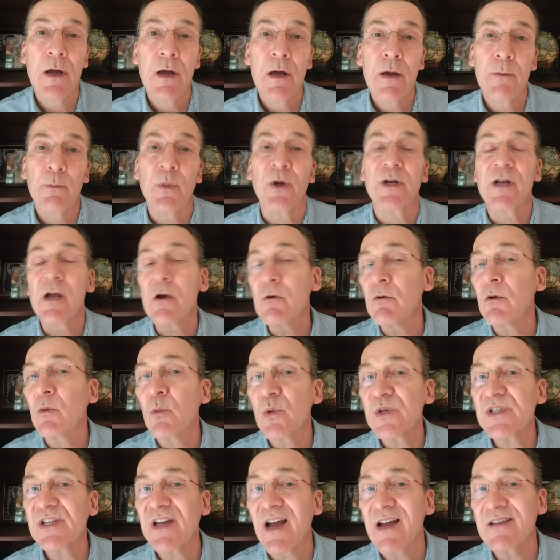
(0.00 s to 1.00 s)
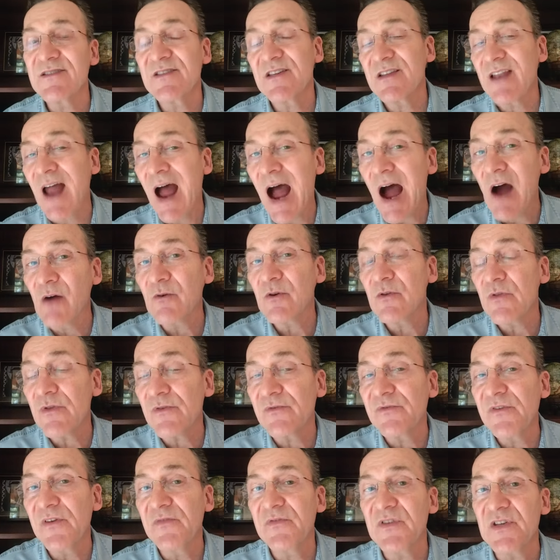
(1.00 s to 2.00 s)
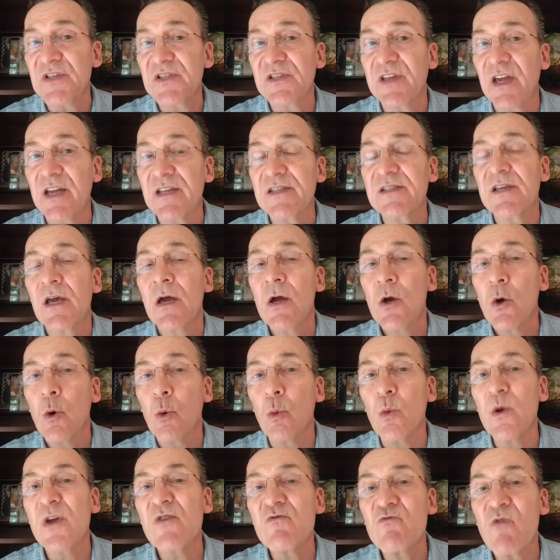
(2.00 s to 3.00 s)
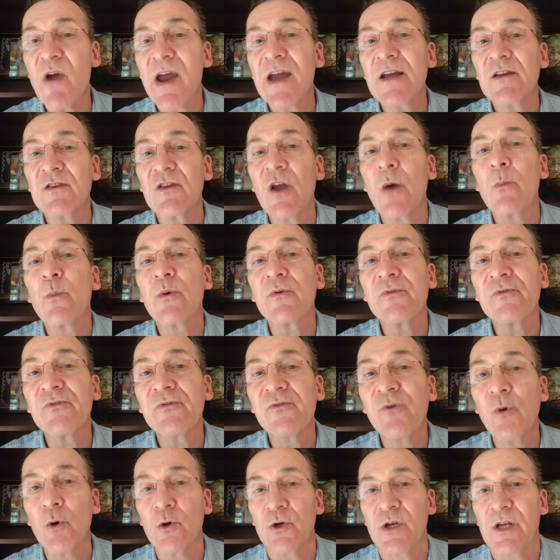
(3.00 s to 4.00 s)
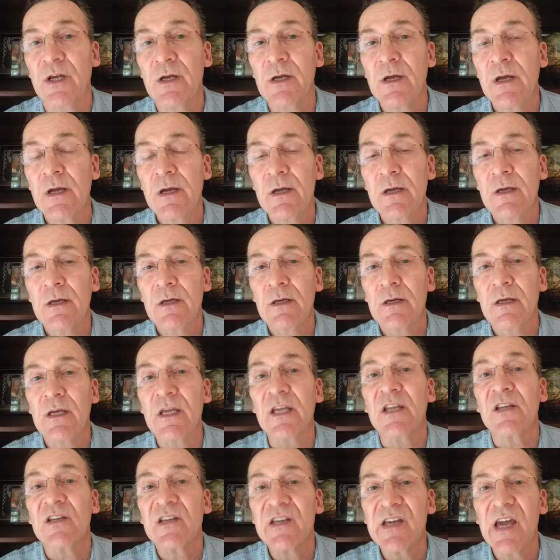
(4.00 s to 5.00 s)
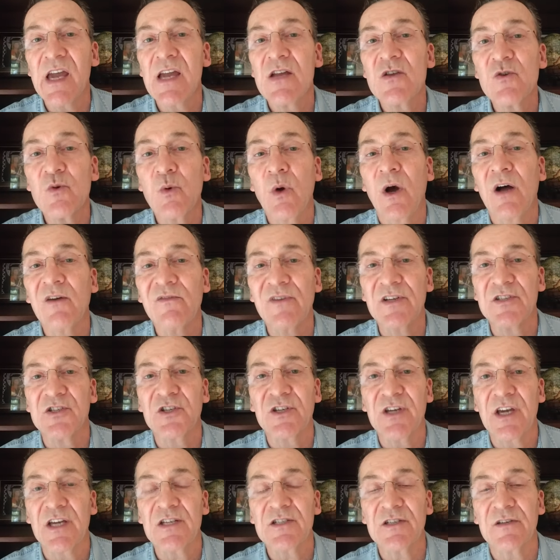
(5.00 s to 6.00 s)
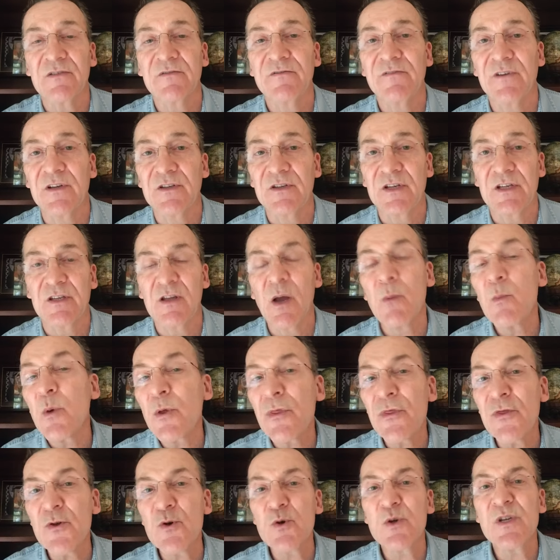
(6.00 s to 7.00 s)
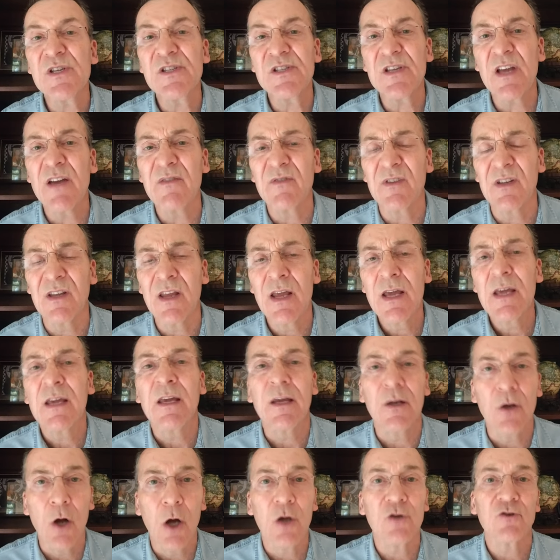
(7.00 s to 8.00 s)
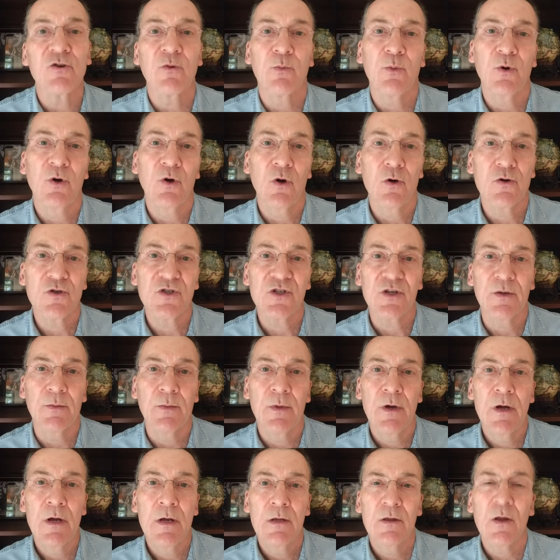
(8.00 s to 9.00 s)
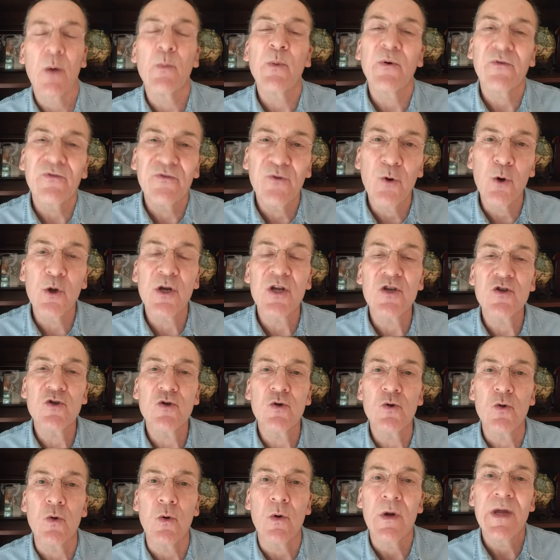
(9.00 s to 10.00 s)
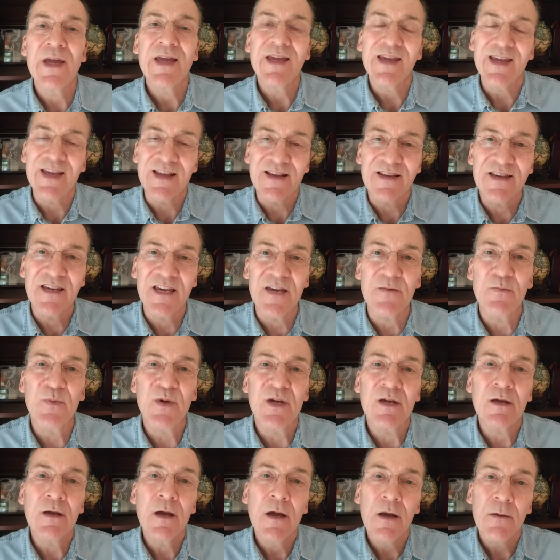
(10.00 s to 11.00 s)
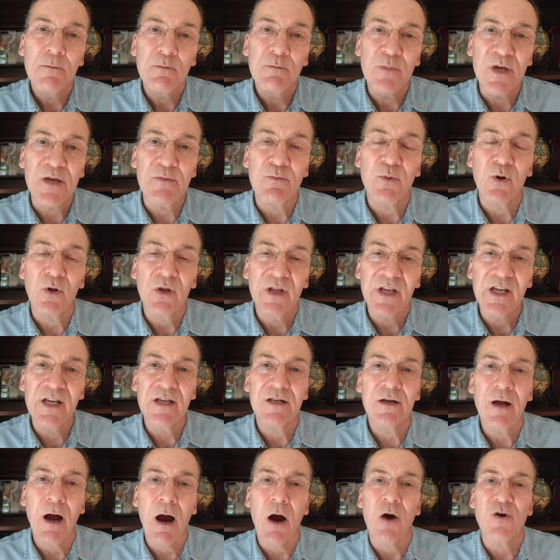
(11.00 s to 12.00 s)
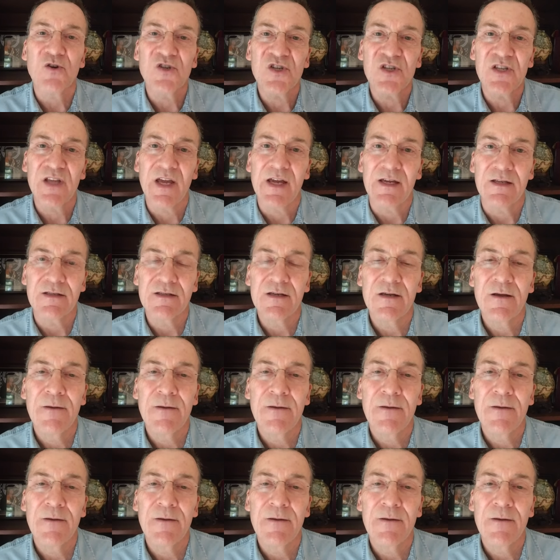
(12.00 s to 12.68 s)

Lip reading: but here in Wisconsin, out of the 50 states, we rank number 40 in K-12 education funding, number 37 in entrepreneurship, number 42 in keeping people in our state.